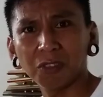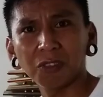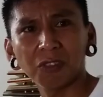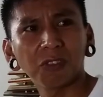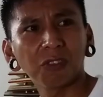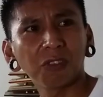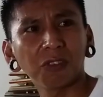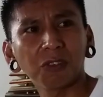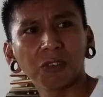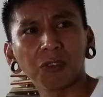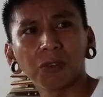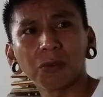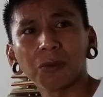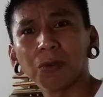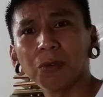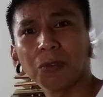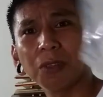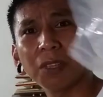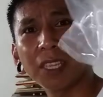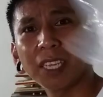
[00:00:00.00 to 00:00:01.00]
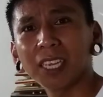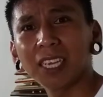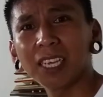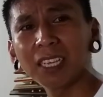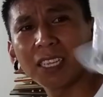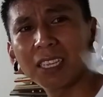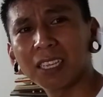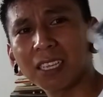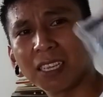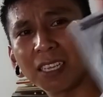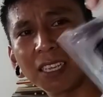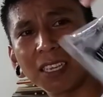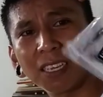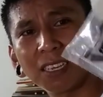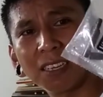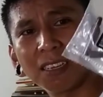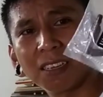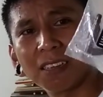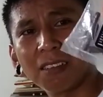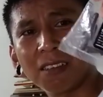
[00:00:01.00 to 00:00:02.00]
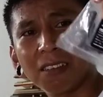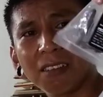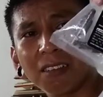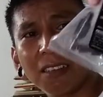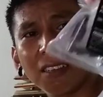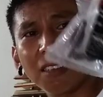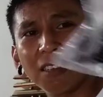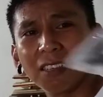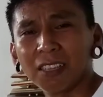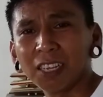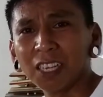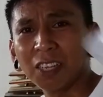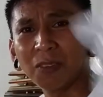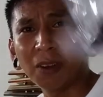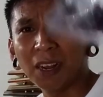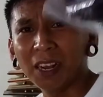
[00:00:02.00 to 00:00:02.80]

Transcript: screws things, this